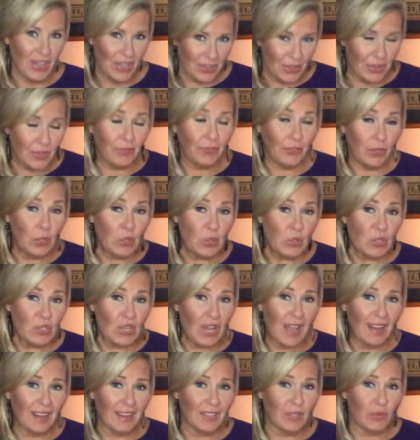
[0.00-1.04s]
The flu
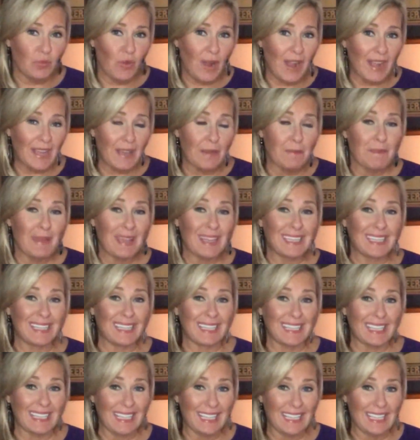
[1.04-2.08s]
shot is
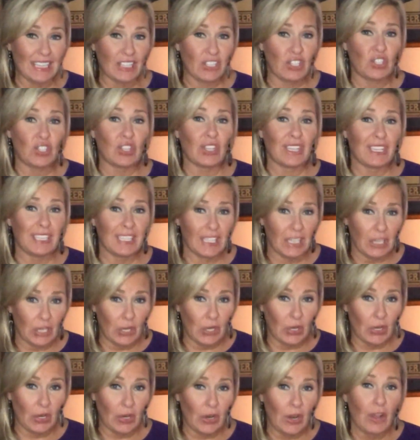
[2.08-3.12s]
recommended each
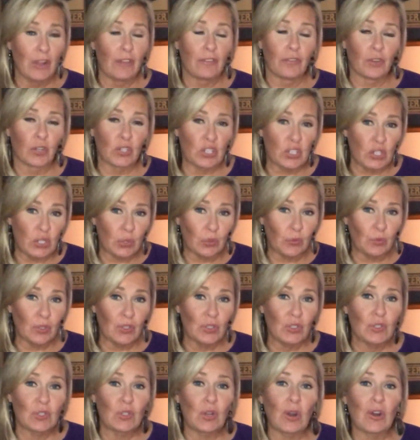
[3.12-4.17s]
year for
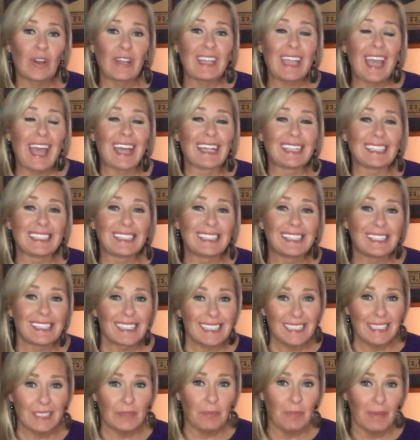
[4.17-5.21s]
children starting at
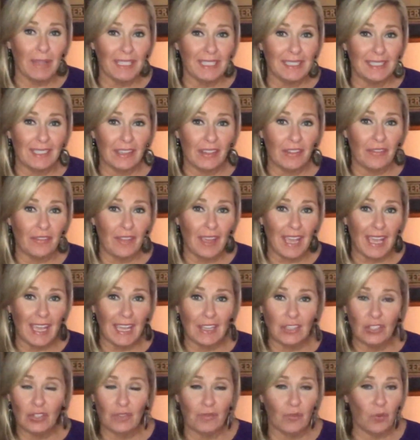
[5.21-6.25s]
six months of
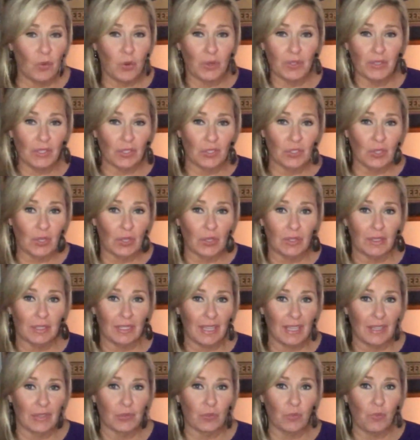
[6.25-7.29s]
age, and of course, adults
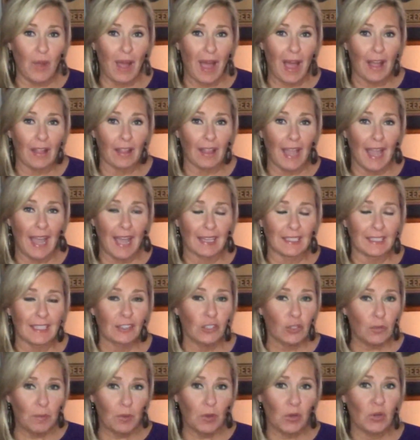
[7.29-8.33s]
as well. And
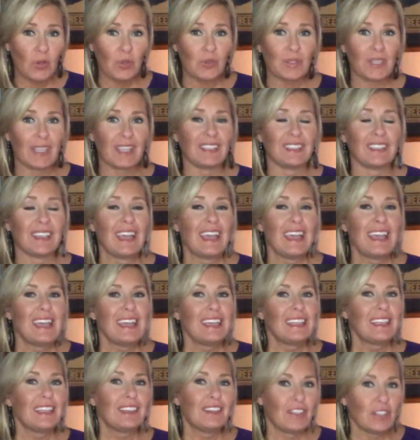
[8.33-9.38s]
Dr. Perno says
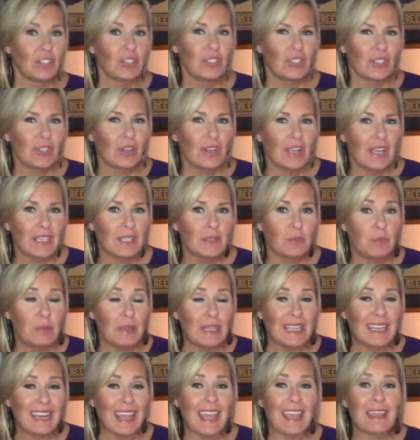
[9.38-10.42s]
that this year has
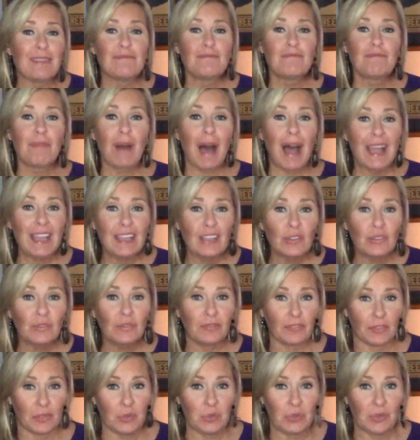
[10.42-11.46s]
been a mild
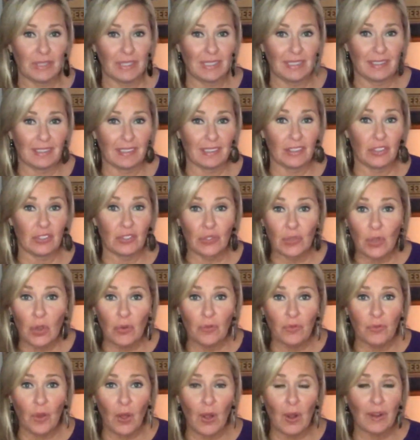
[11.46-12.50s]
flu season so
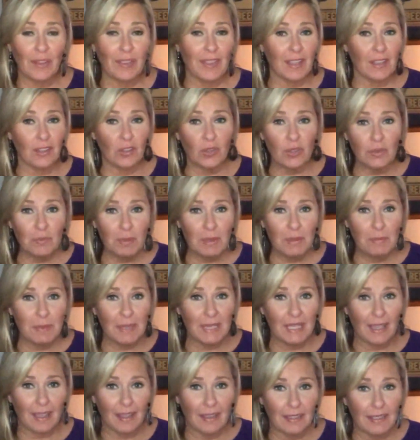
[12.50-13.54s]
far, and that could be
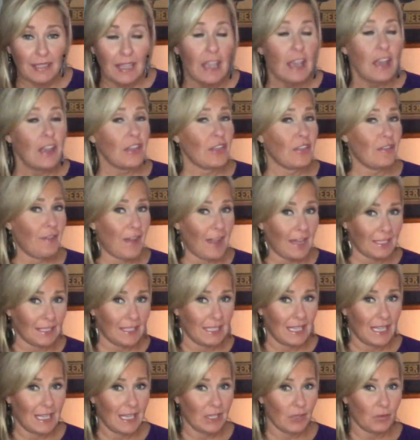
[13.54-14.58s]
because the
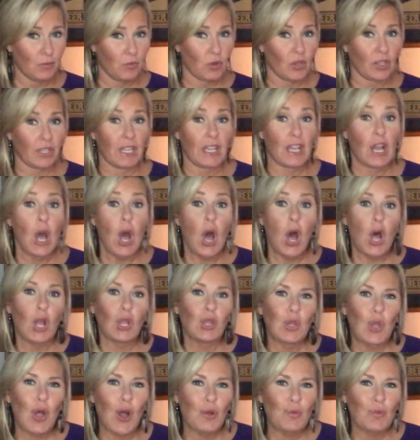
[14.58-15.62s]
vaccine is working
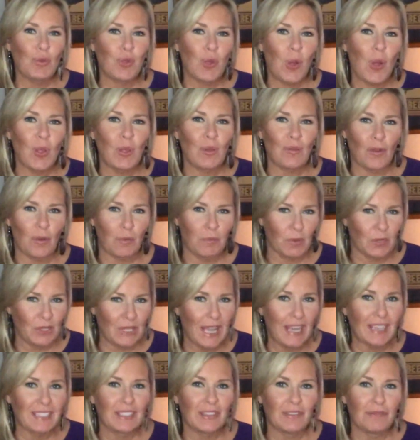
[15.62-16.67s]
along with all of our
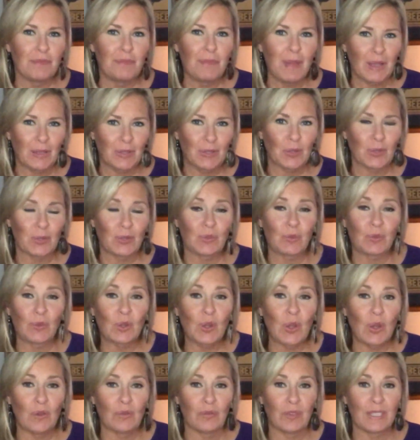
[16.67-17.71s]
protective measures for
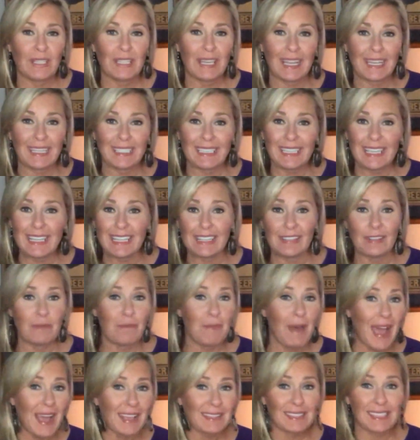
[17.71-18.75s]
COVID 19, the
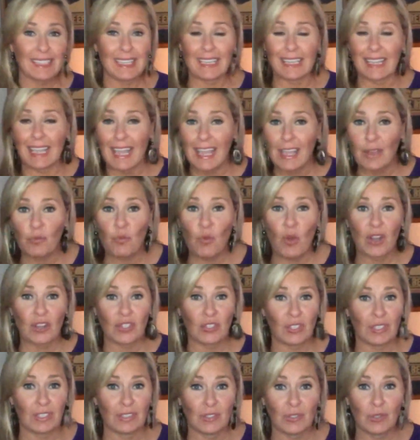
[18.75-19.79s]
masking, hand
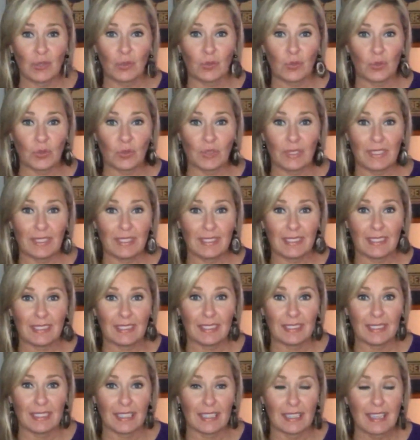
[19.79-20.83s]
washing, and social
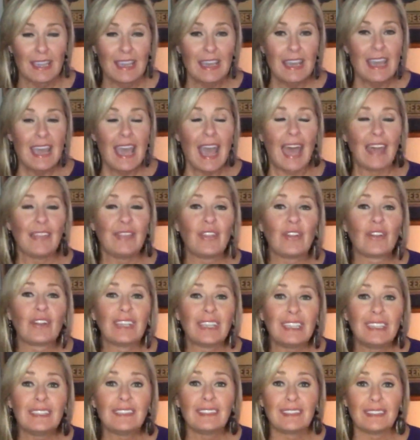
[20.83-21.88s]
distancing. And there
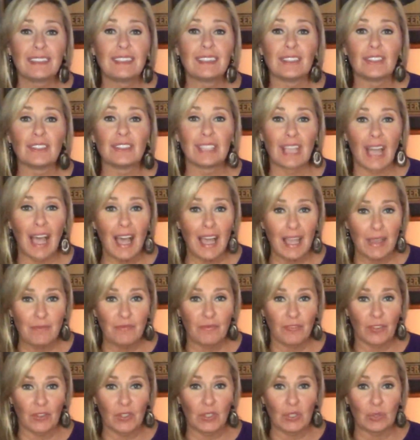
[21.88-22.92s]
is still time
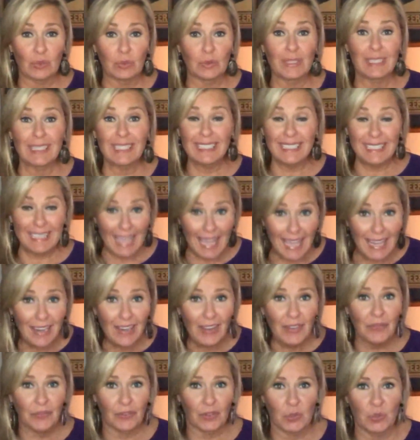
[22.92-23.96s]
for you to get
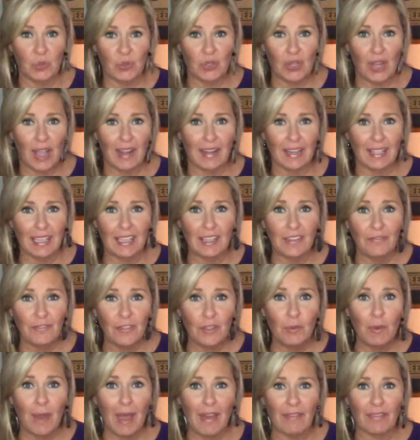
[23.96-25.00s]
a flu shot if
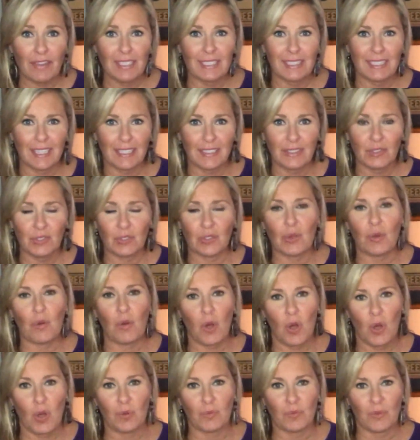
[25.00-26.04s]
you haven't done so
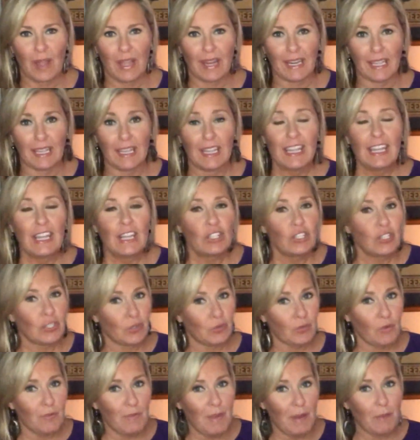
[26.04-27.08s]
already. Just
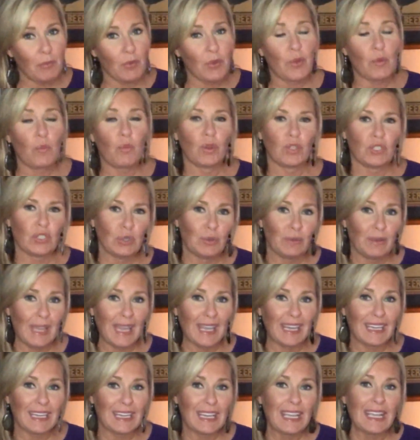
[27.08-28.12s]
remember that once you
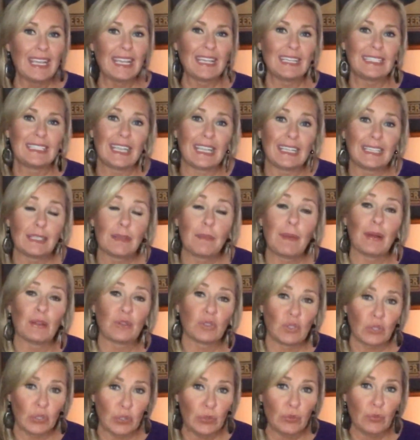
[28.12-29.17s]
get it, it takes
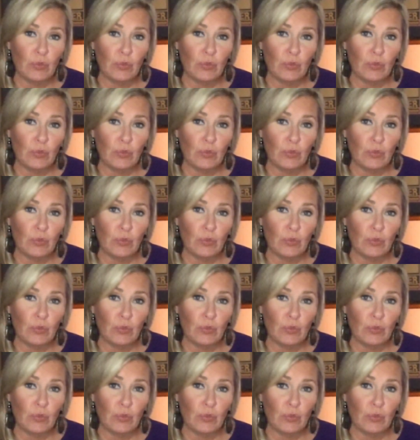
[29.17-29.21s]
about two